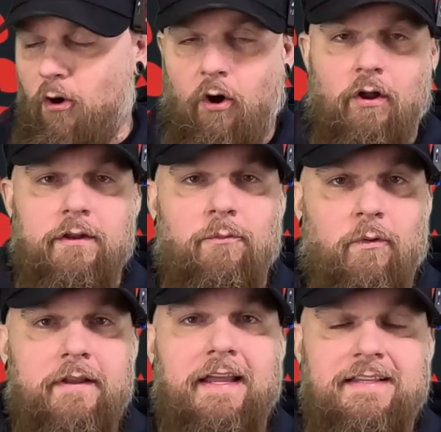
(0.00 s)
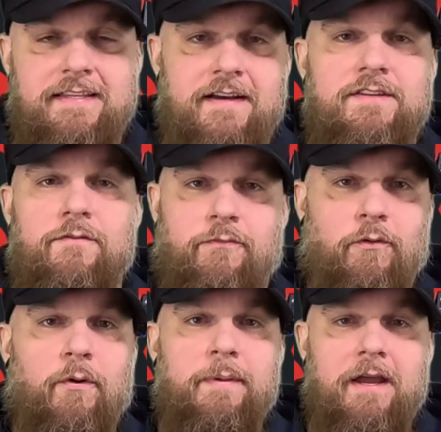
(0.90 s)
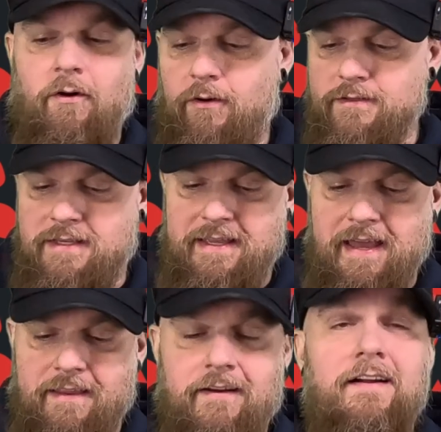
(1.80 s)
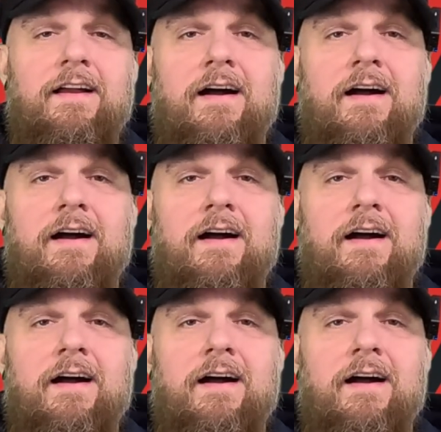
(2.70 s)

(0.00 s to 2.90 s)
all-in-one that does it for me all together,